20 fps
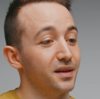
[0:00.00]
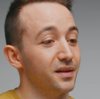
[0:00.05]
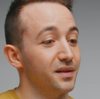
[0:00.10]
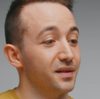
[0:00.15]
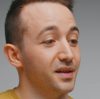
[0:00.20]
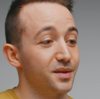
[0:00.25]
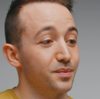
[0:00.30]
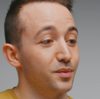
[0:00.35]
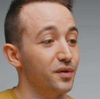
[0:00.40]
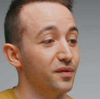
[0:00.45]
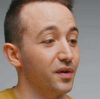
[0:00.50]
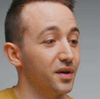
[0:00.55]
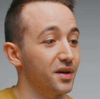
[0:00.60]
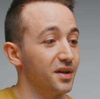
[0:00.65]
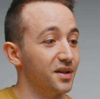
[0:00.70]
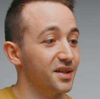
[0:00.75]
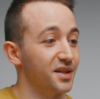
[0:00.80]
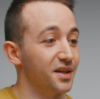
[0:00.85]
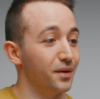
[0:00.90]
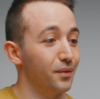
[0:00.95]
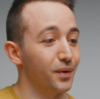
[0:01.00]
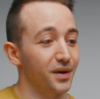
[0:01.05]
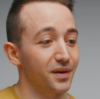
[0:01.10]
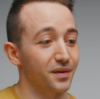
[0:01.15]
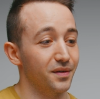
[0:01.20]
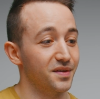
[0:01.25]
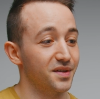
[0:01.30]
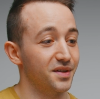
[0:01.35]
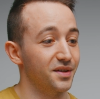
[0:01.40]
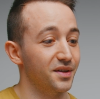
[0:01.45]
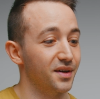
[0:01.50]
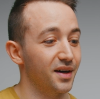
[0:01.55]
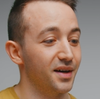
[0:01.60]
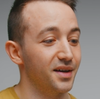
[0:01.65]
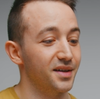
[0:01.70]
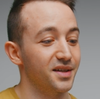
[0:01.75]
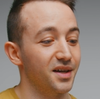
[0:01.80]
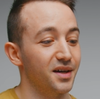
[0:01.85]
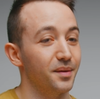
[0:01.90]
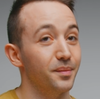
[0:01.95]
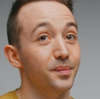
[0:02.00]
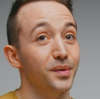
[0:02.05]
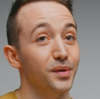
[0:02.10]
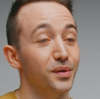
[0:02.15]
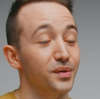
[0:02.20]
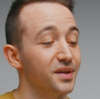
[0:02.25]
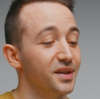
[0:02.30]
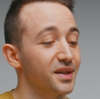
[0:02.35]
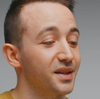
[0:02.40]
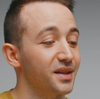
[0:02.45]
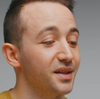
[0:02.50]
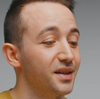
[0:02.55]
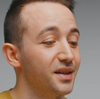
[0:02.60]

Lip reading: Let's move on and see what else you guys are building.